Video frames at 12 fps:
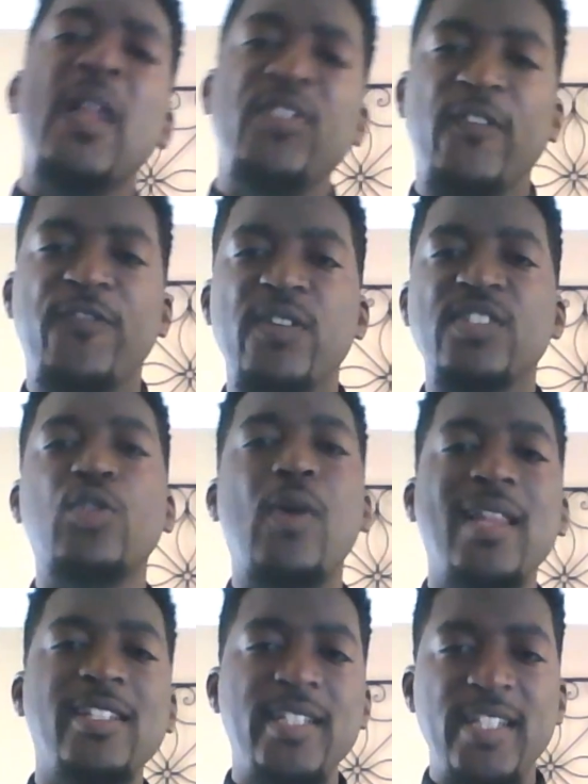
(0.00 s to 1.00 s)
The first
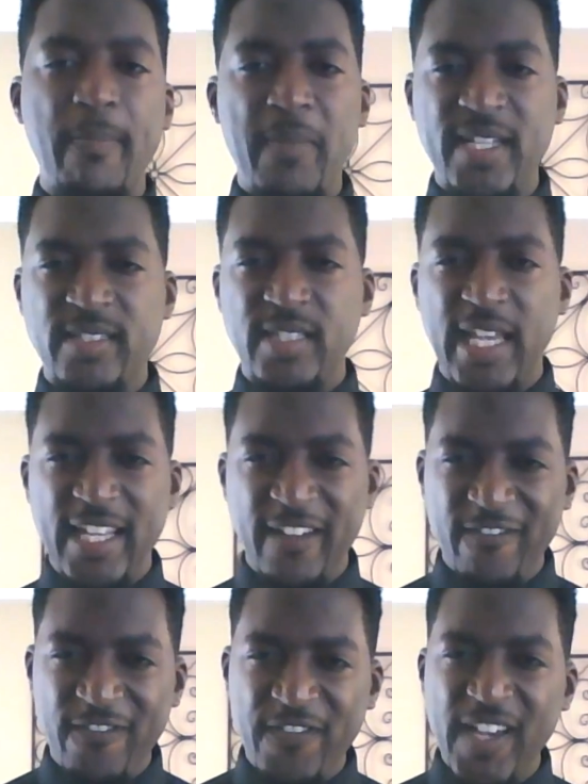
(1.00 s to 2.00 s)
quality that makes an
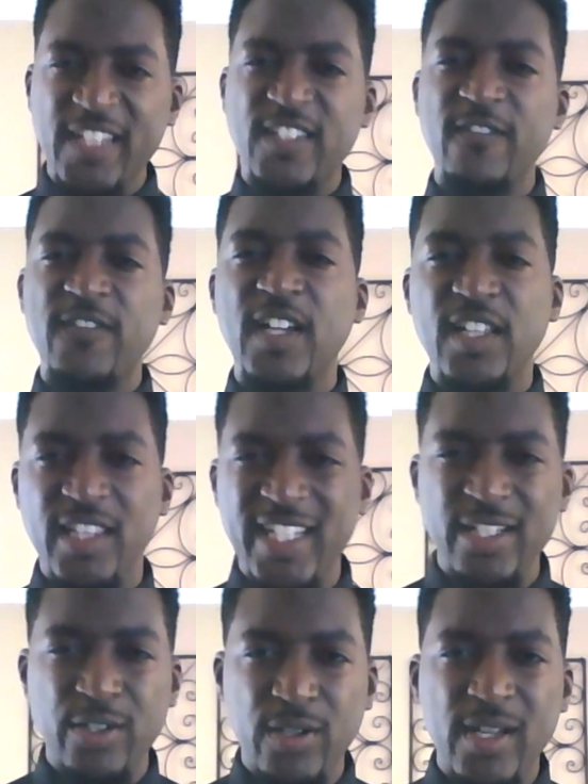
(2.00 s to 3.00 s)
effective
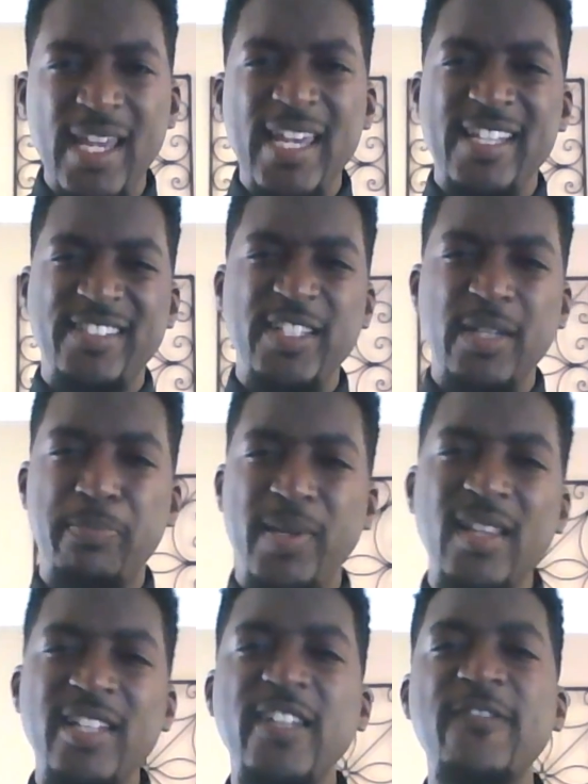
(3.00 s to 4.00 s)
leader is the
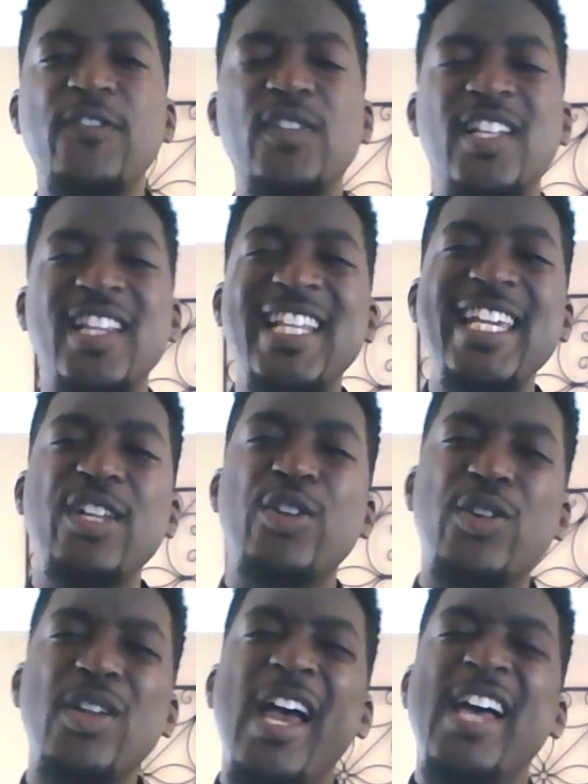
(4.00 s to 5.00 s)
ability for the
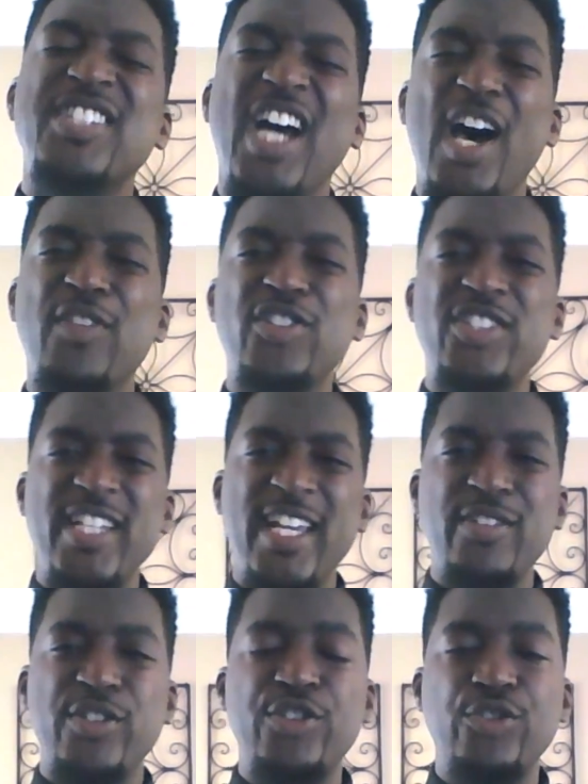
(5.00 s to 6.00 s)
leader to
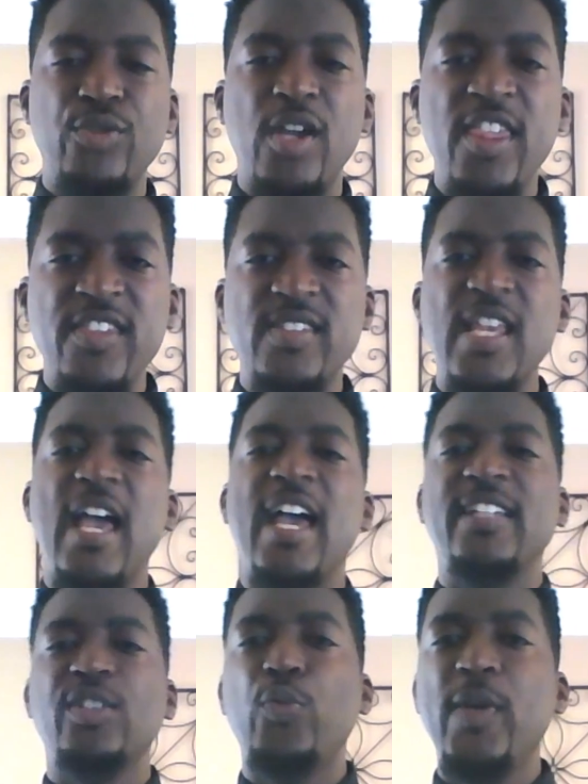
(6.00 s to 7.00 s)
understand the strengths
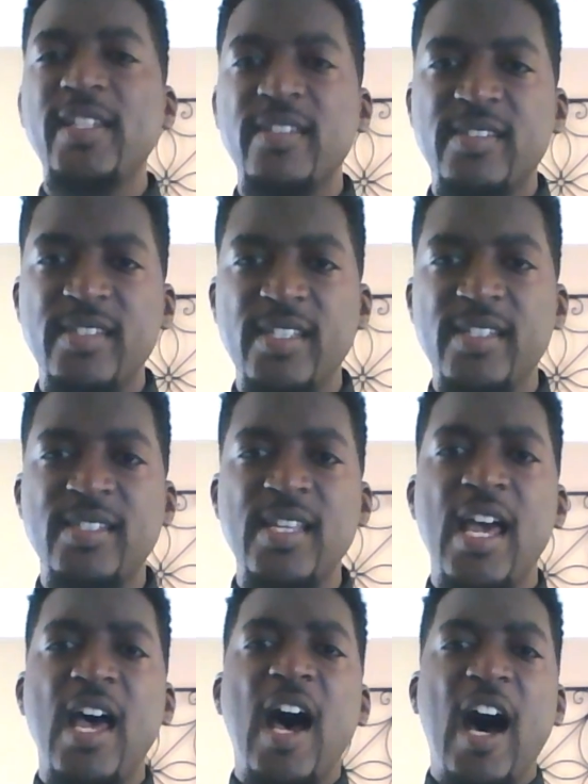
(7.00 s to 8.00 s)
and the weaknesses
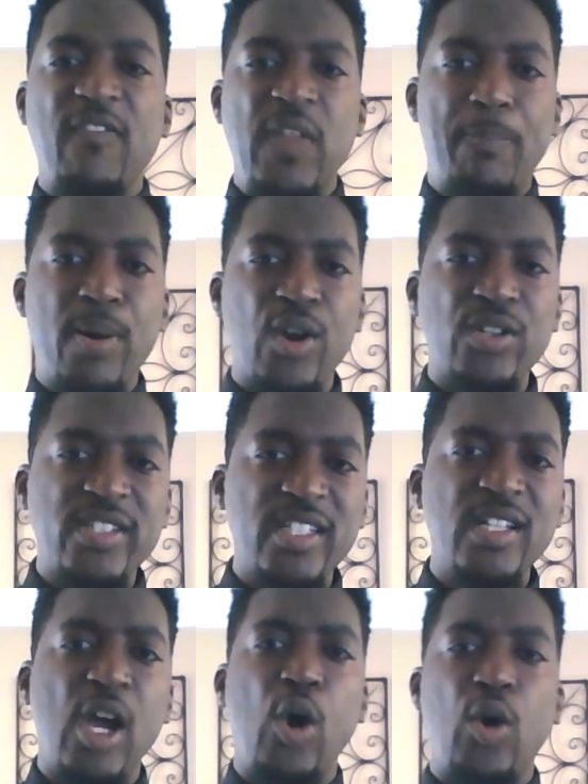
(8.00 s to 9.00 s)
of the
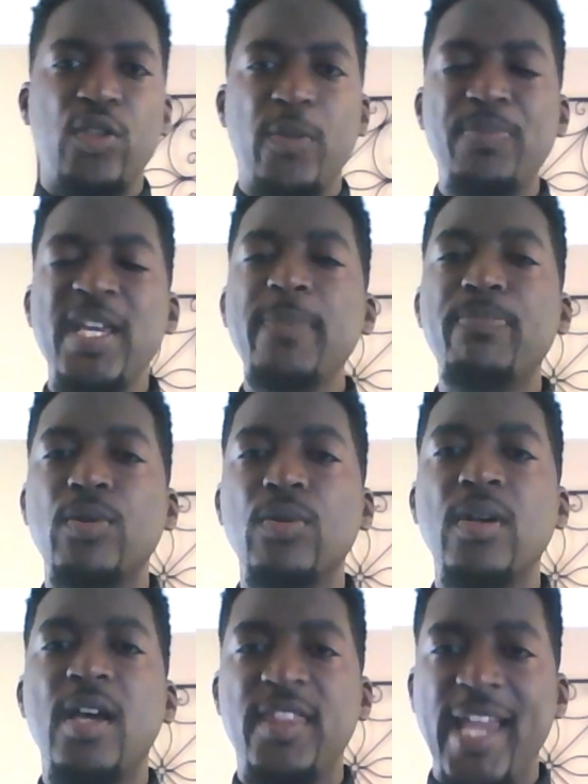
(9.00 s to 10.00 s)
person or the
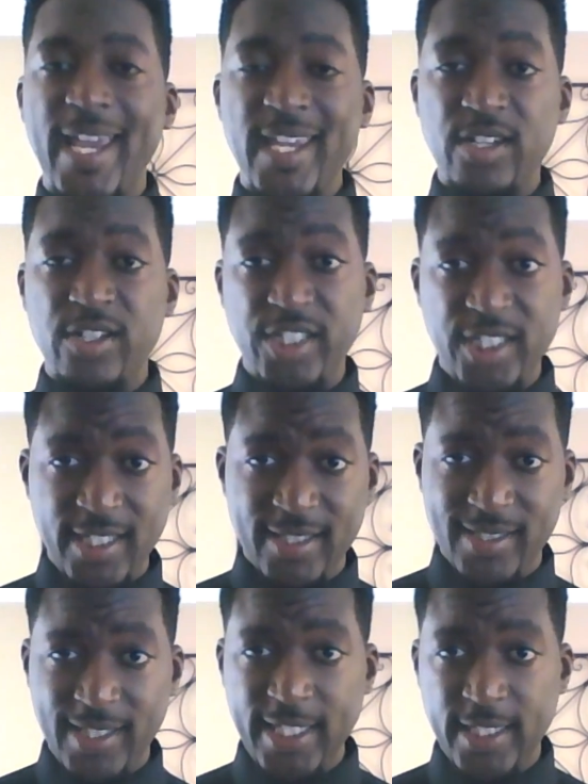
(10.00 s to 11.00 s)
people that he or she
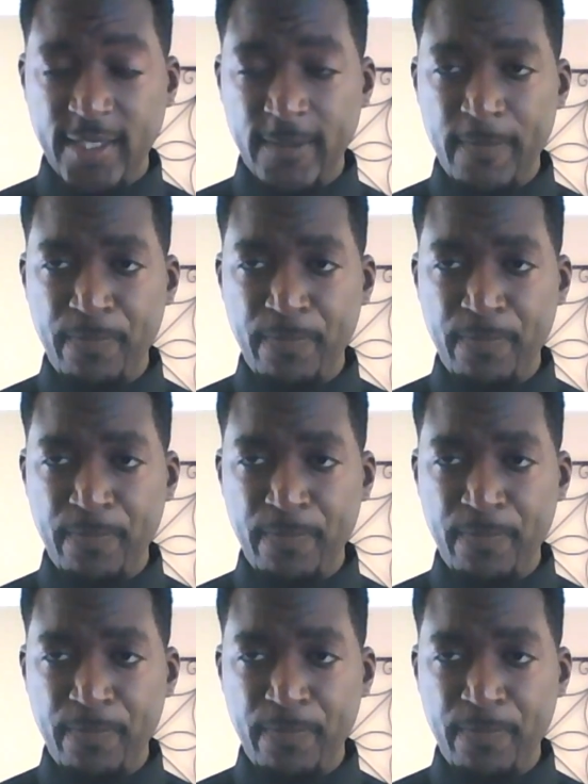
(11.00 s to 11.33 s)
is leading.